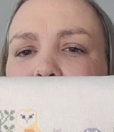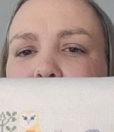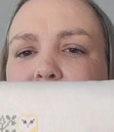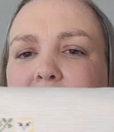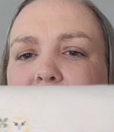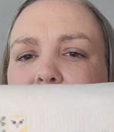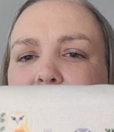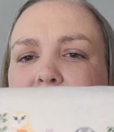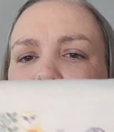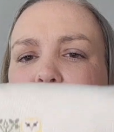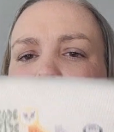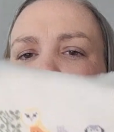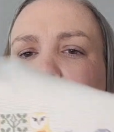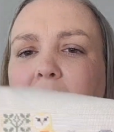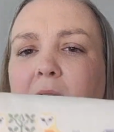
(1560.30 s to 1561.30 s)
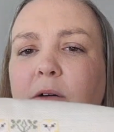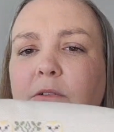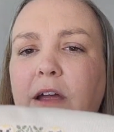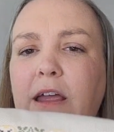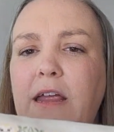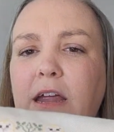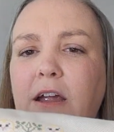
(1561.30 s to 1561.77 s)
like this little owl
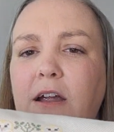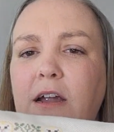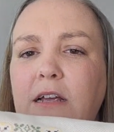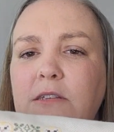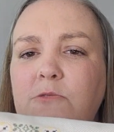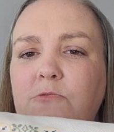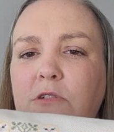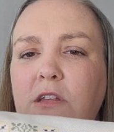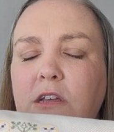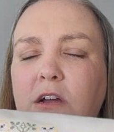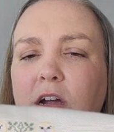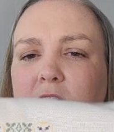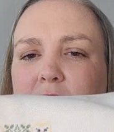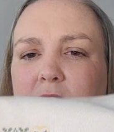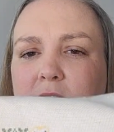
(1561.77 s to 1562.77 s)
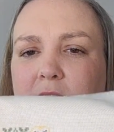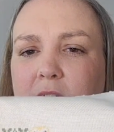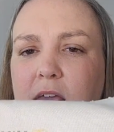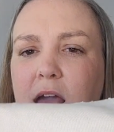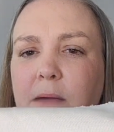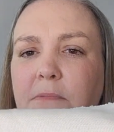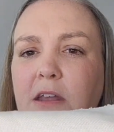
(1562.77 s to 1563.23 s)
right here is really hard to
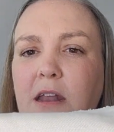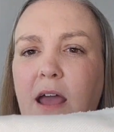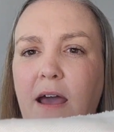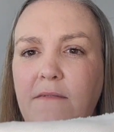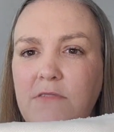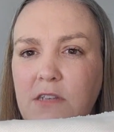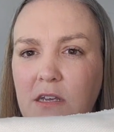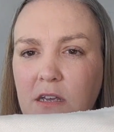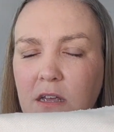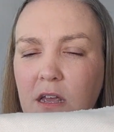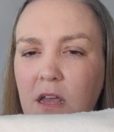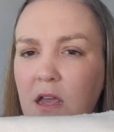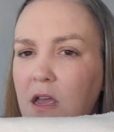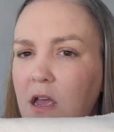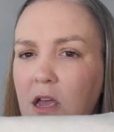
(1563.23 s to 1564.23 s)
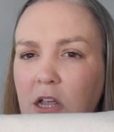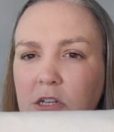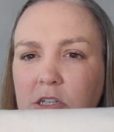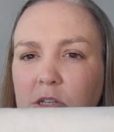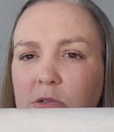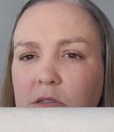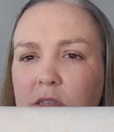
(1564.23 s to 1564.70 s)
see. I'm gonna have to
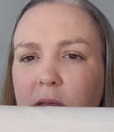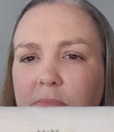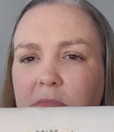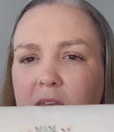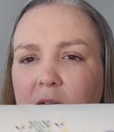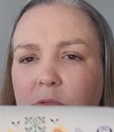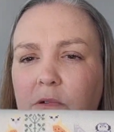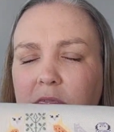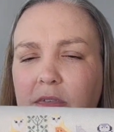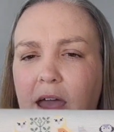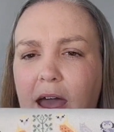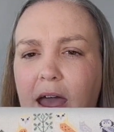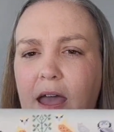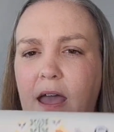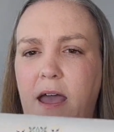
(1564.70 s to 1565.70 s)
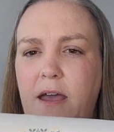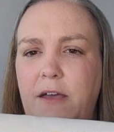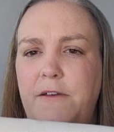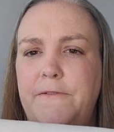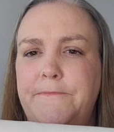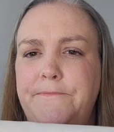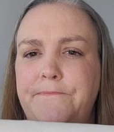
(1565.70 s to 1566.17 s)
do something with that.
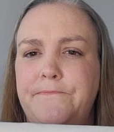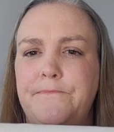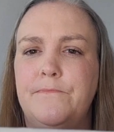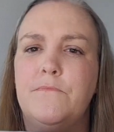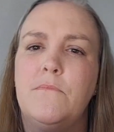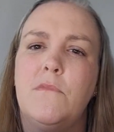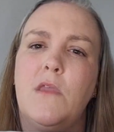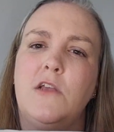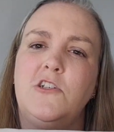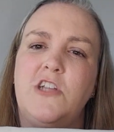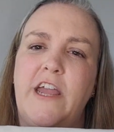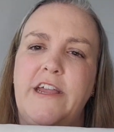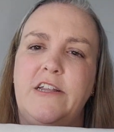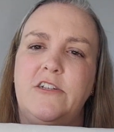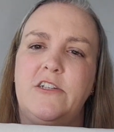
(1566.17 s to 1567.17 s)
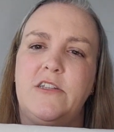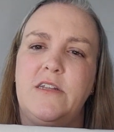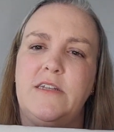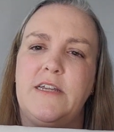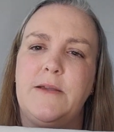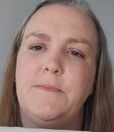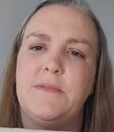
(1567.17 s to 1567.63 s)
Change the
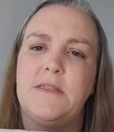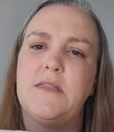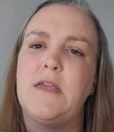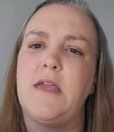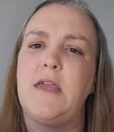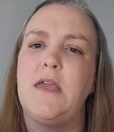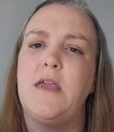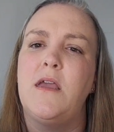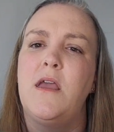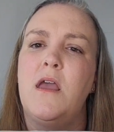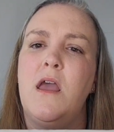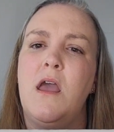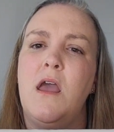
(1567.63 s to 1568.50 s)
DMC